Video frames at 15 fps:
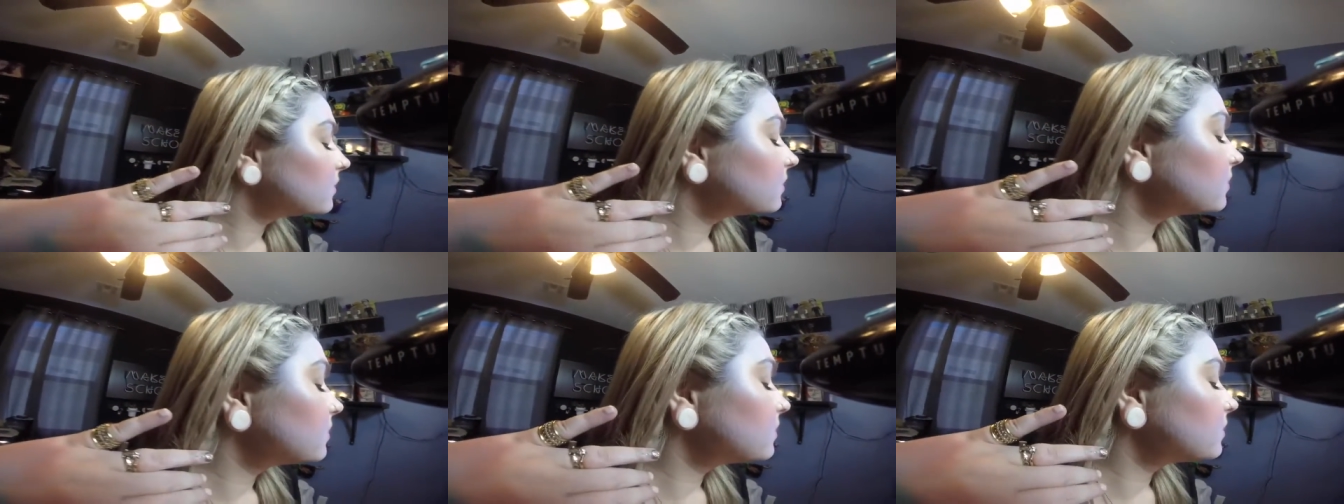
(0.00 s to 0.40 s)

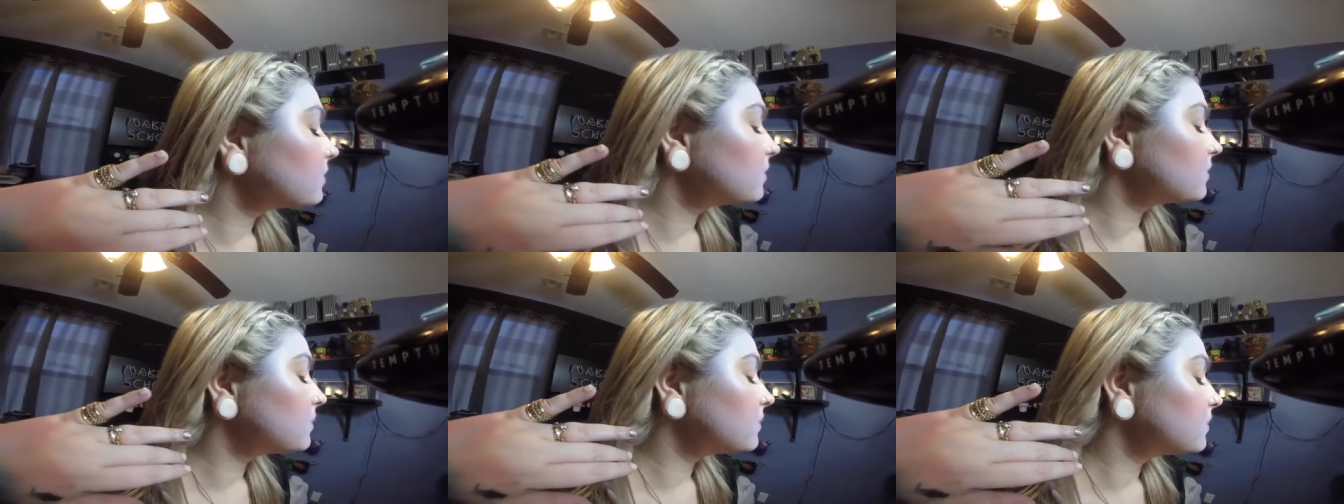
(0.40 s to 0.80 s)

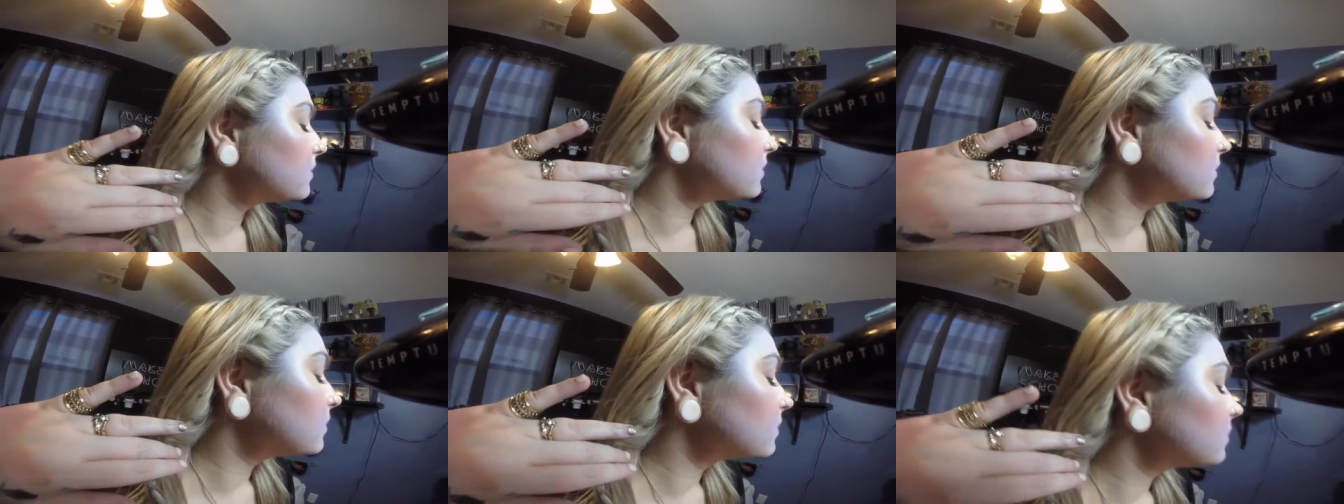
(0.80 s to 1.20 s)
and
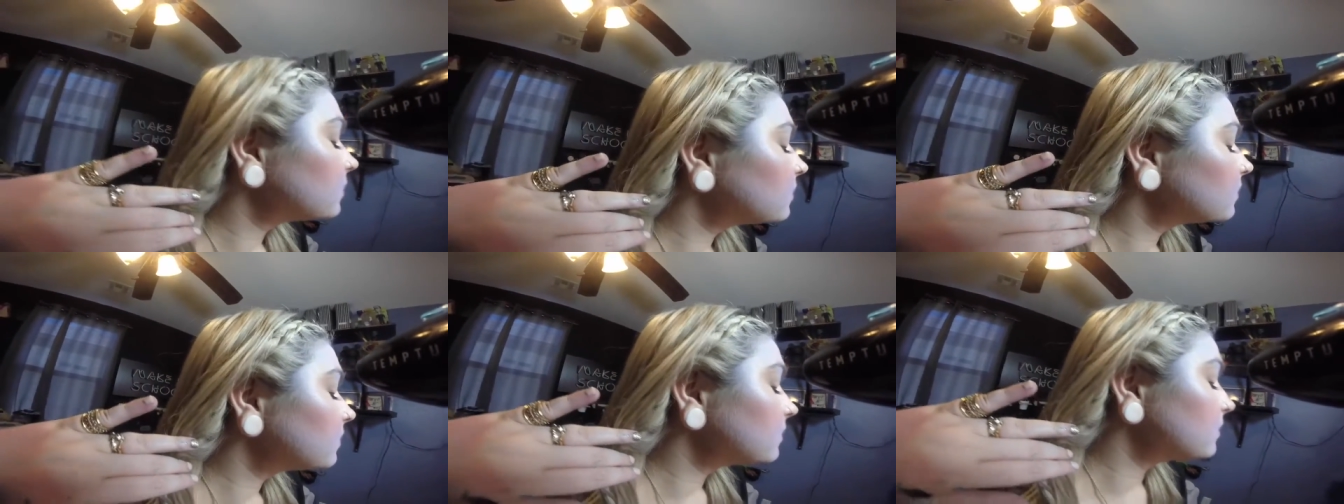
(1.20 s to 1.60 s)
get to
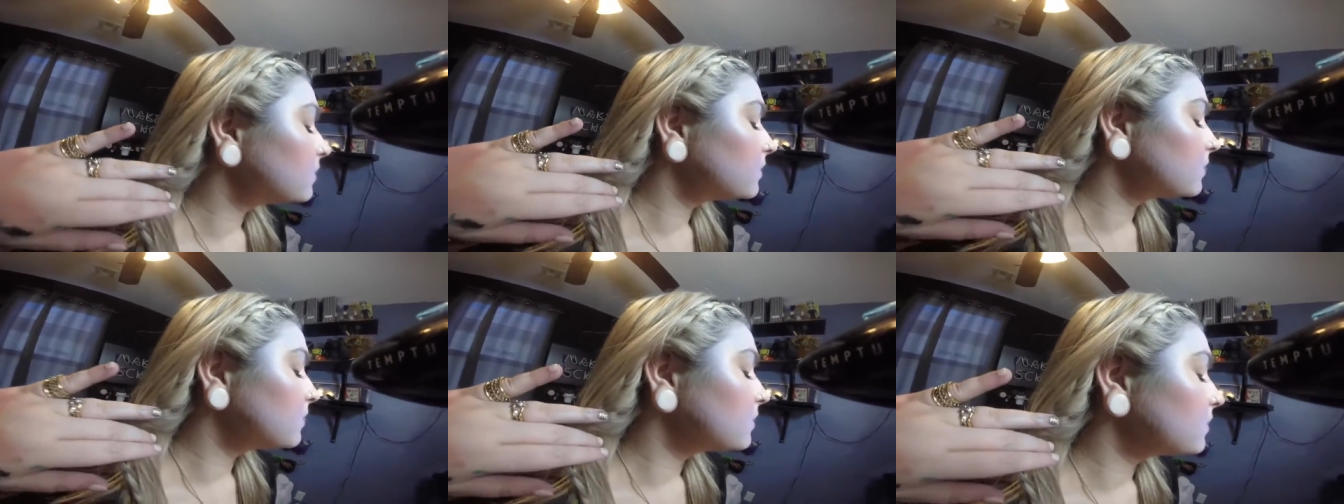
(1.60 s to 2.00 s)

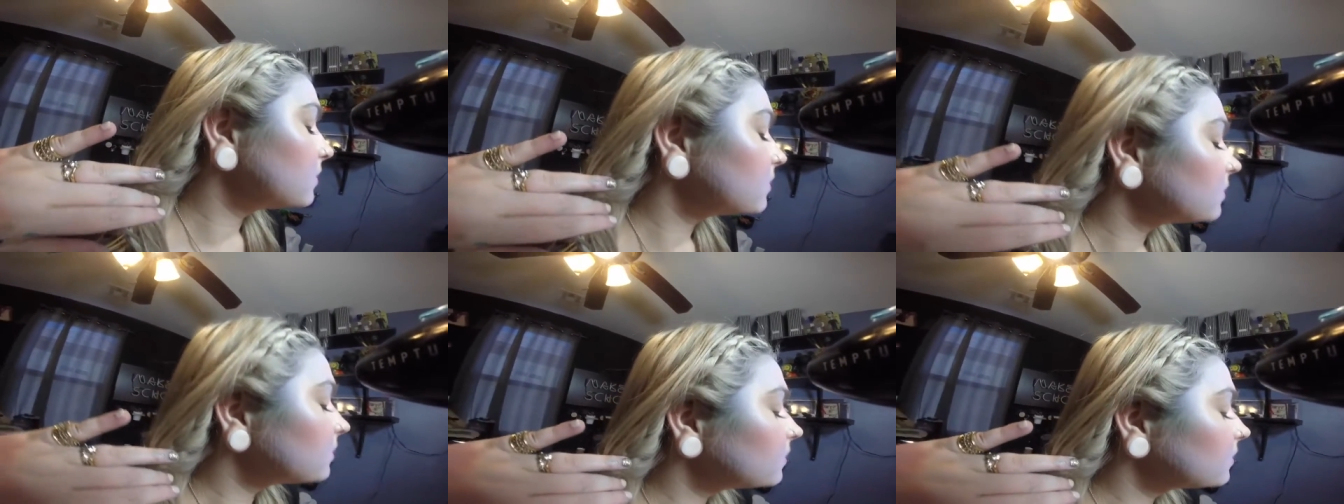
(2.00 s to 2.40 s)
spraying.